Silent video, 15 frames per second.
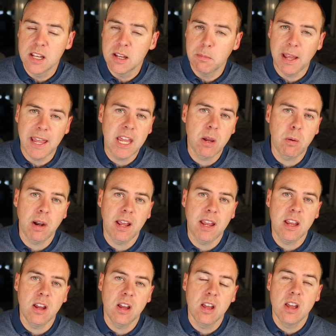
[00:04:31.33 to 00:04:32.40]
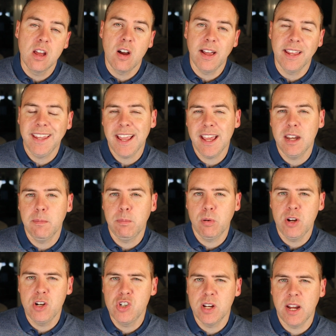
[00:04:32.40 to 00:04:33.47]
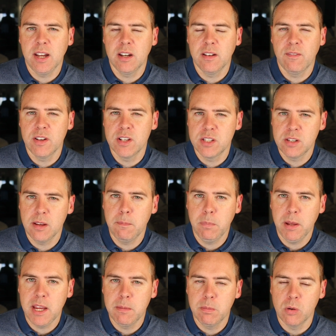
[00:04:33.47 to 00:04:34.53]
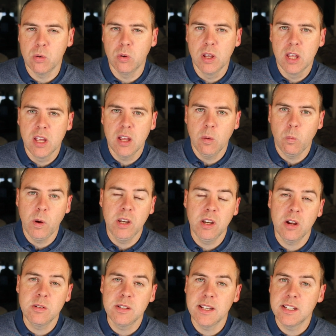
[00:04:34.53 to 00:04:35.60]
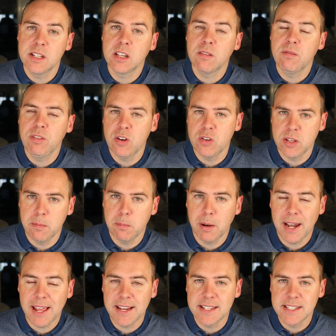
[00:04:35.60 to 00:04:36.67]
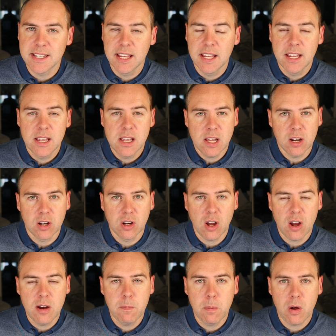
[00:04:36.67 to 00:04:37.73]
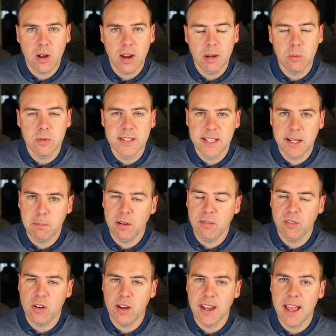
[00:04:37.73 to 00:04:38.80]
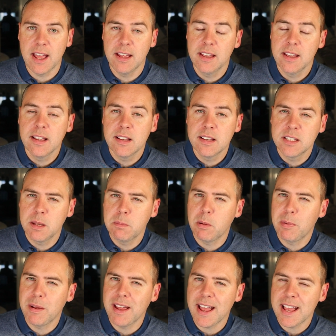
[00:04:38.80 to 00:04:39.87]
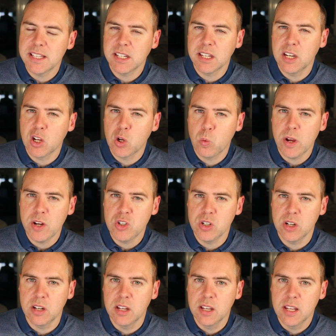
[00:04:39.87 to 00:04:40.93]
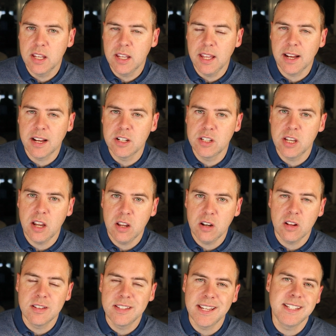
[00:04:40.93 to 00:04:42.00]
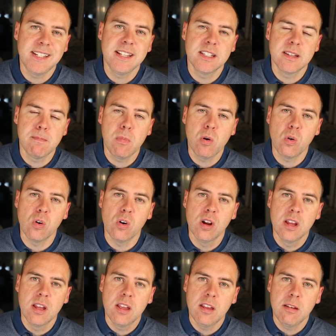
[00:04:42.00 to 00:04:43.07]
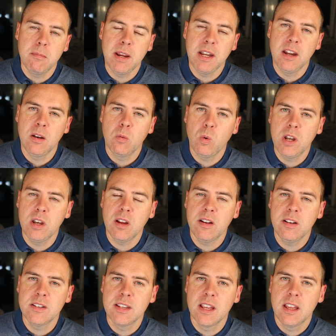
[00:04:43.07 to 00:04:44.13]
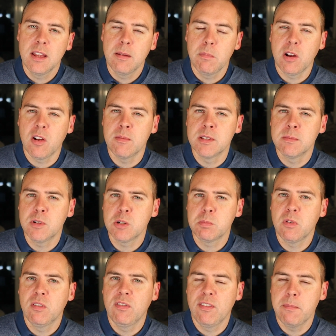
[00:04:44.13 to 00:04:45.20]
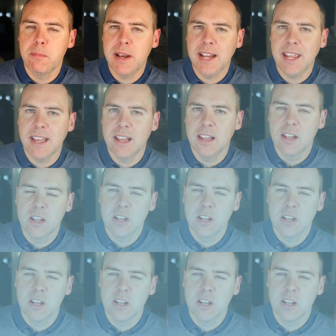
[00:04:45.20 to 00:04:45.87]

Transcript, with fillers: But equally, I can appreciate that for some people, Windows is a confusing place and Copilot will simplify that. Simply by asking the question, it can turn on settings and more, meaning Windows becomes much more familiar.